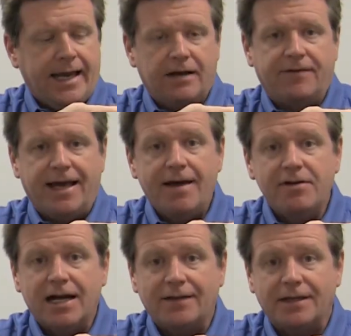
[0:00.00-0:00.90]
and if I
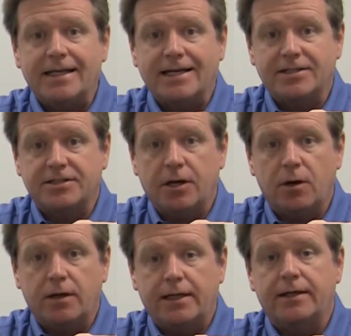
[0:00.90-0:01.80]
haven't got the
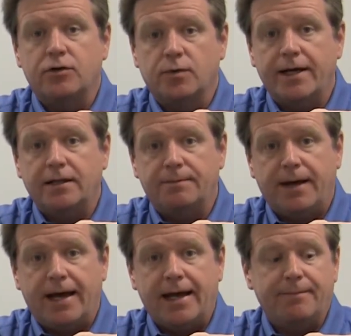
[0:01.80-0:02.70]
dexterity to drain the
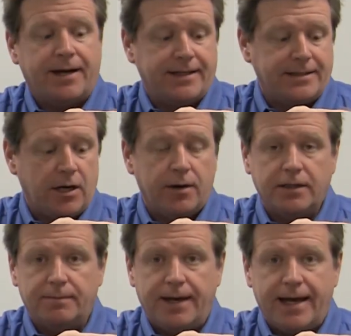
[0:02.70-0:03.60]
bag by tearing
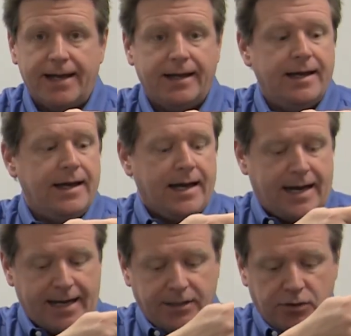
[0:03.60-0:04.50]
the bag,
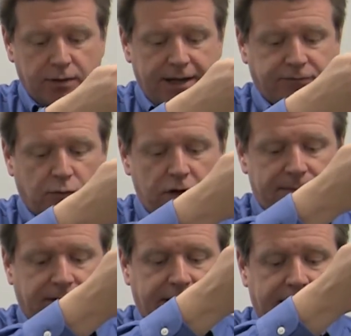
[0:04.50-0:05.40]
I don't have to worry
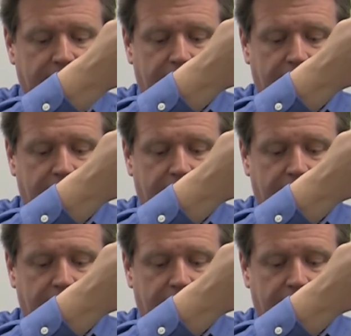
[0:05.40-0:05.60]
about that.